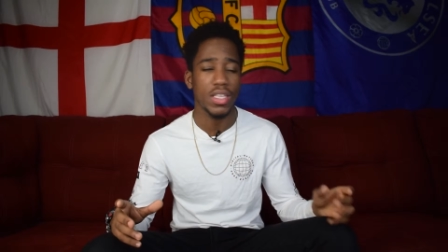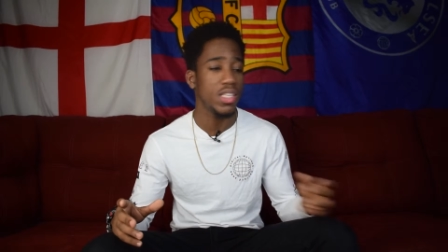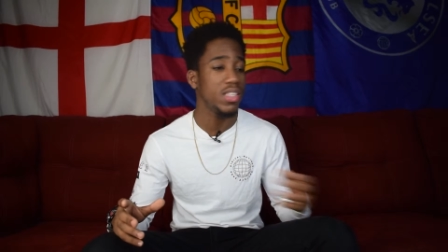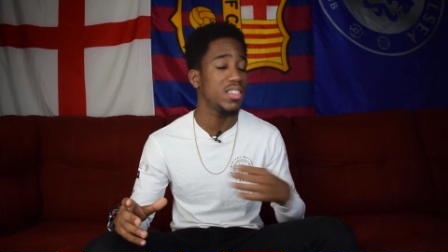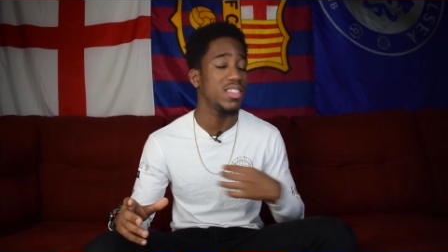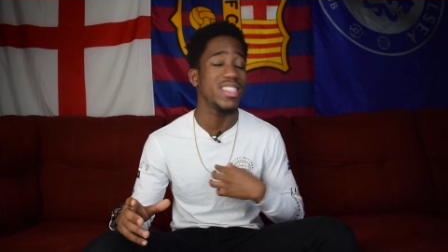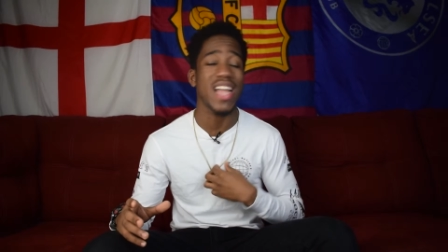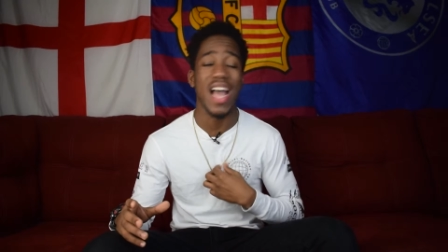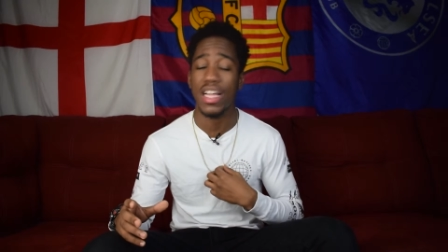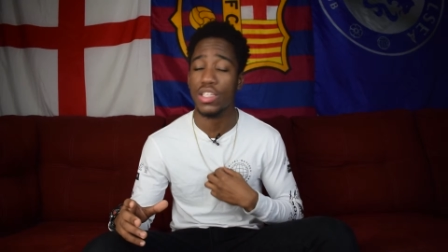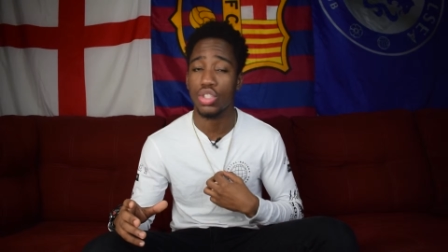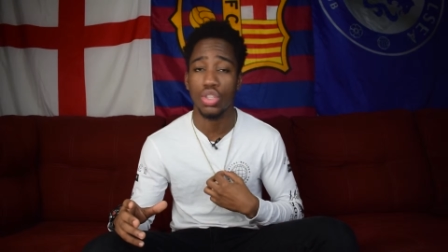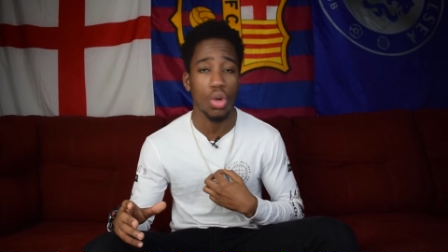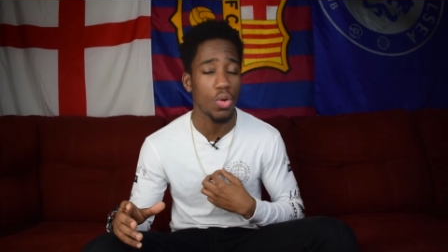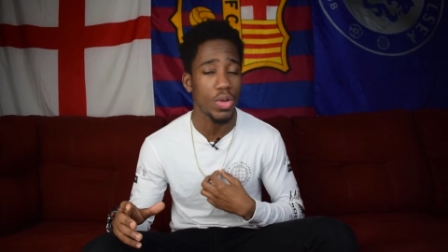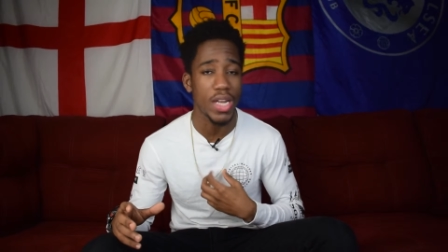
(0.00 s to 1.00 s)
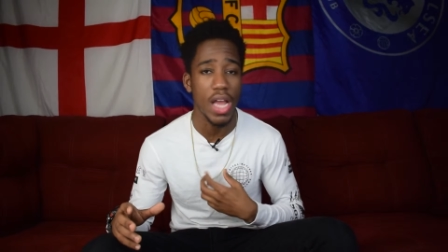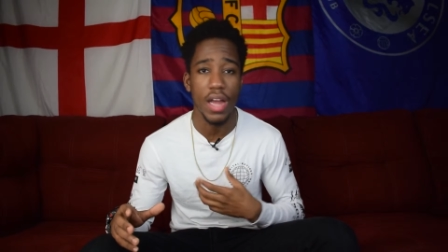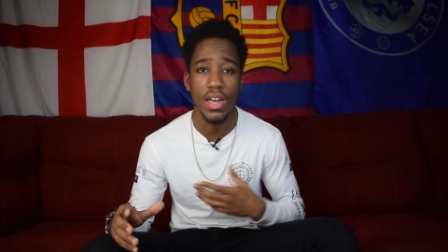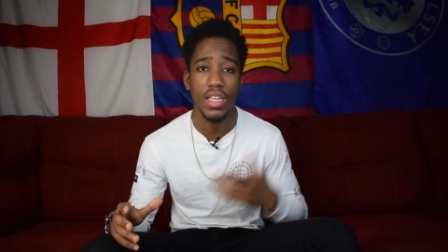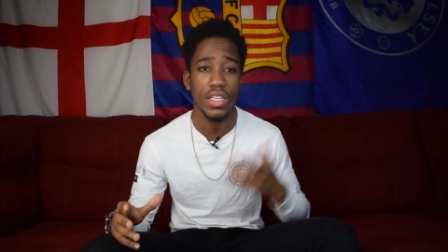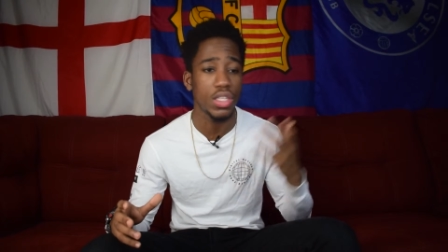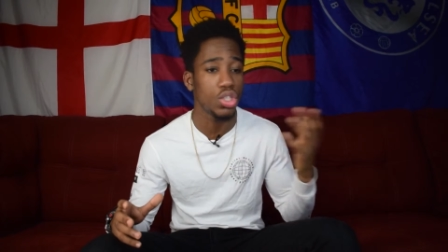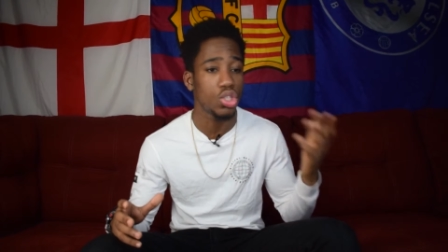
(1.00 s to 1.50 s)
He's not slowing down,
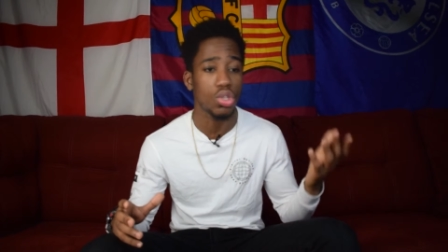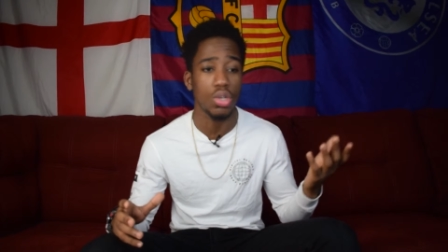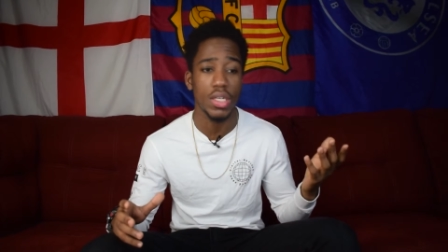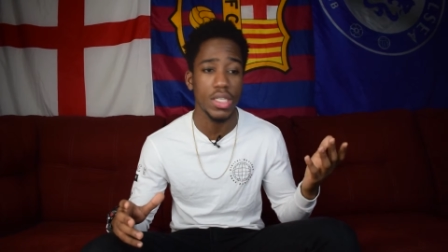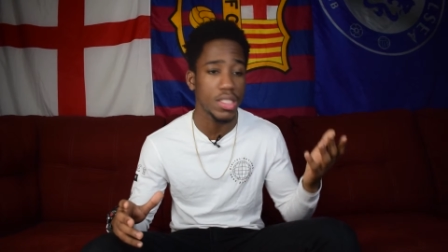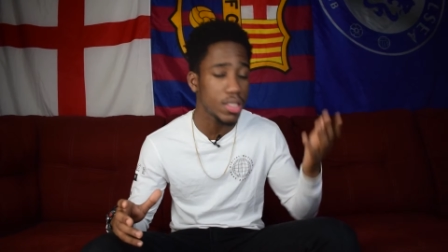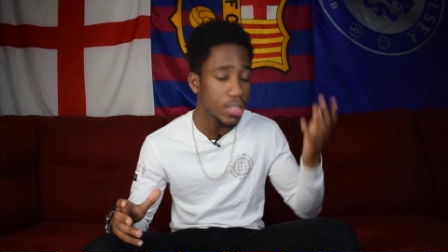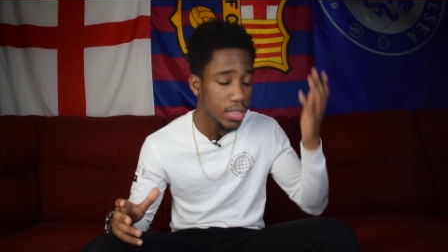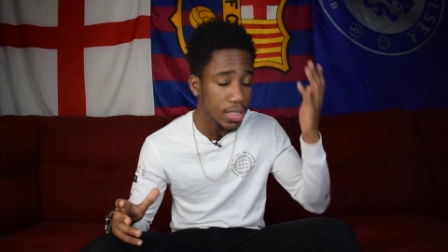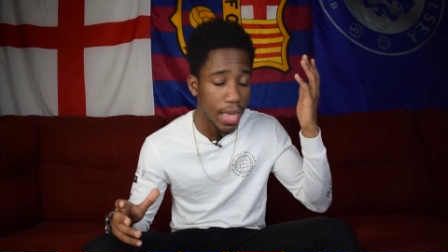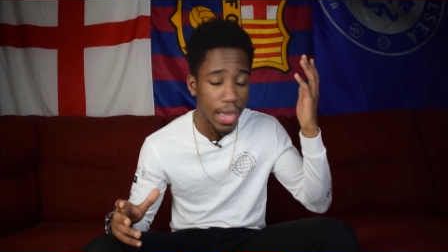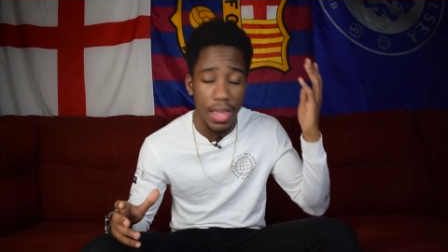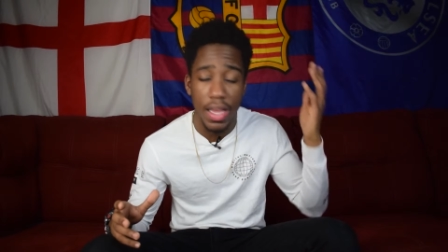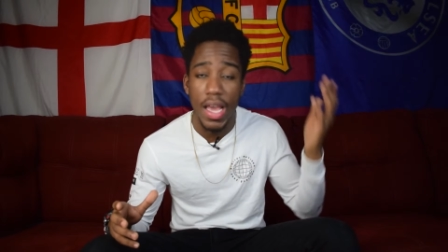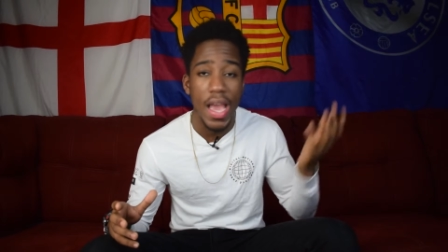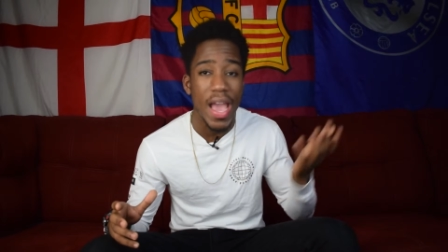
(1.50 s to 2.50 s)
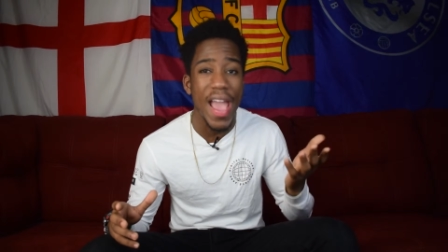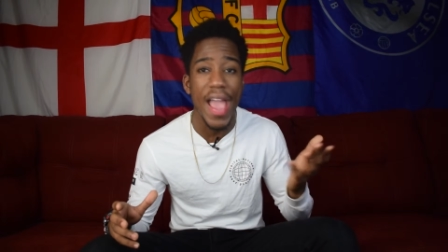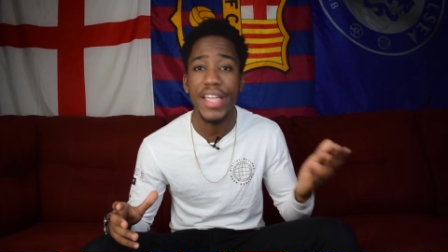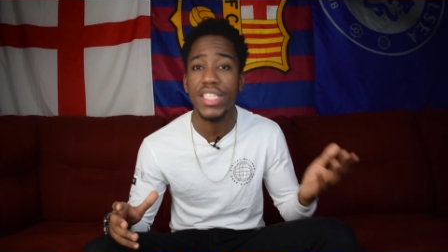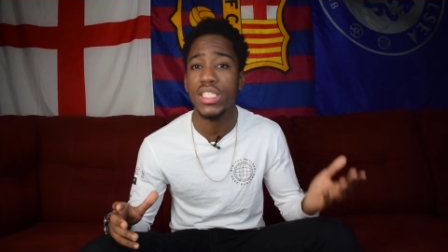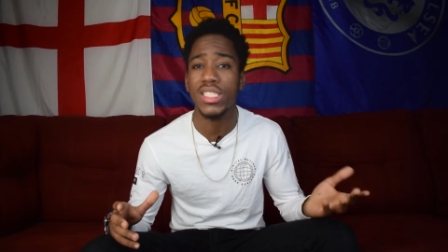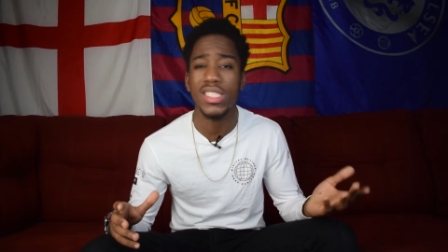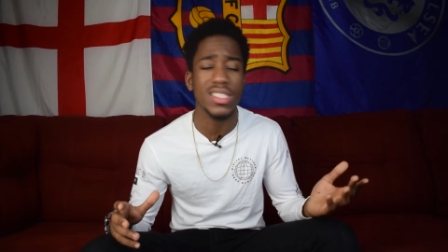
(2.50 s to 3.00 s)
and he's showing that
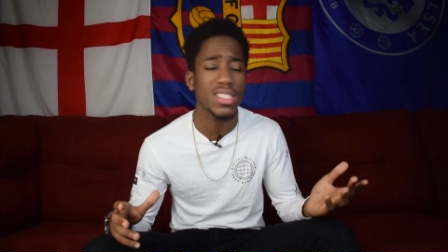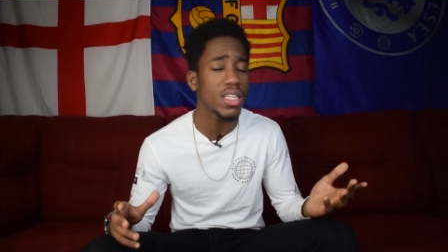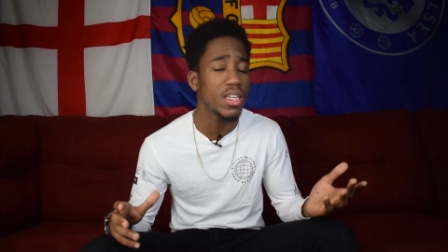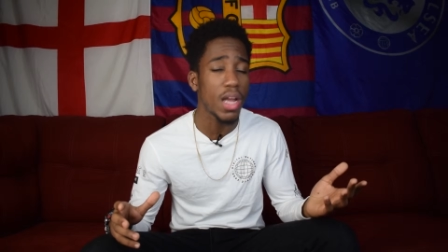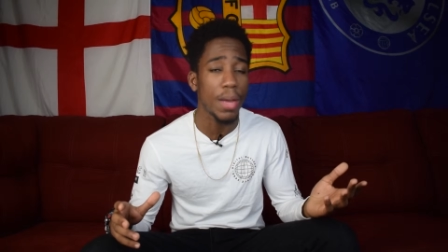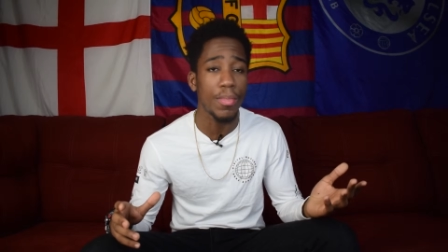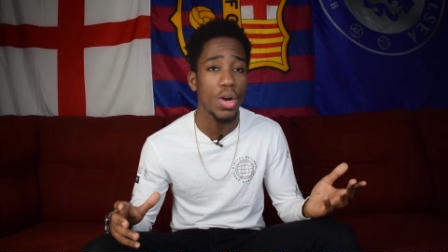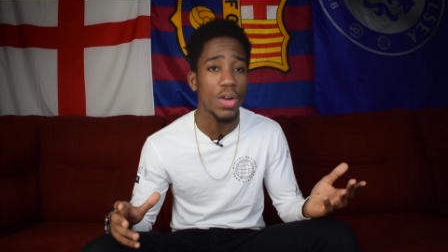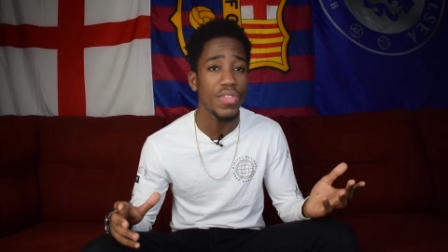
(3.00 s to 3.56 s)
age is just a number.